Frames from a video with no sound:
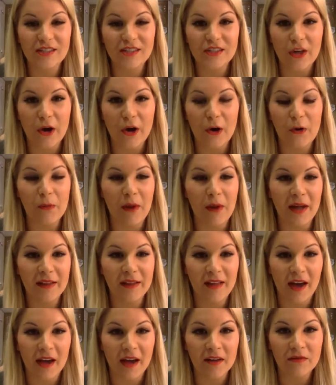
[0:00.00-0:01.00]
So my
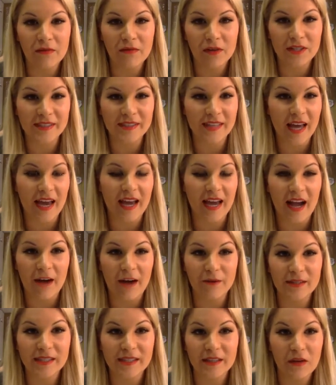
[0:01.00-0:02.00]
life was like
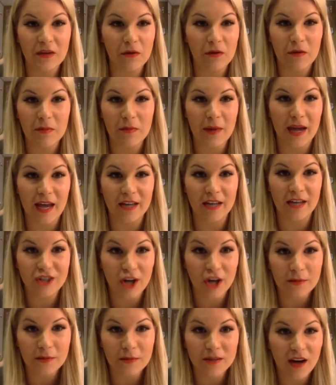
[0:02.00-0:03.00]
I was living with my head
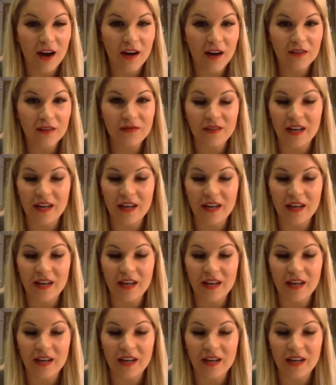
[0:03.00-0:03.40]
chopped off,